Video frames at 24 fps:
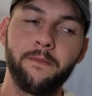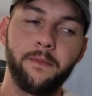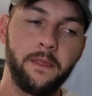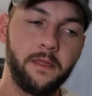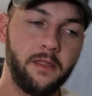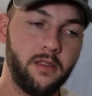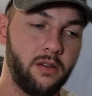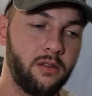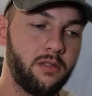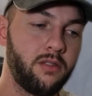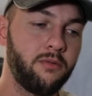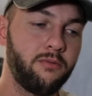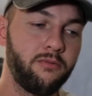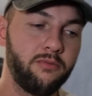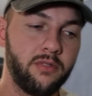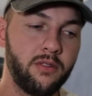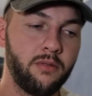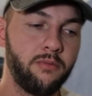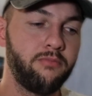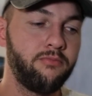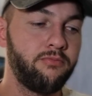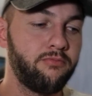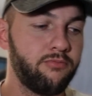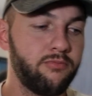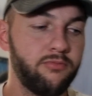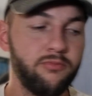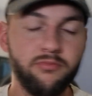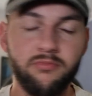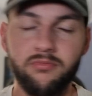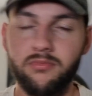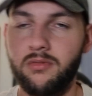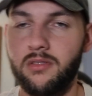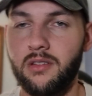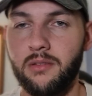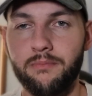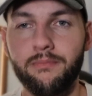
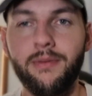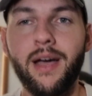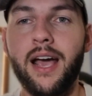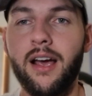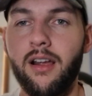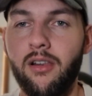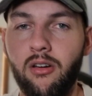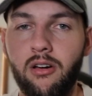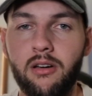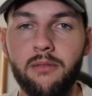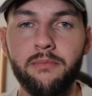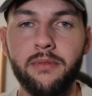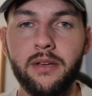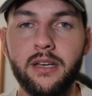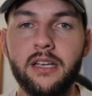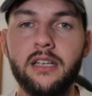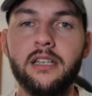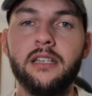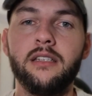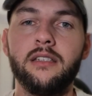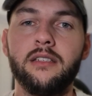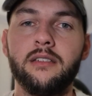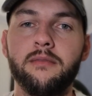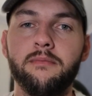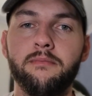the back line being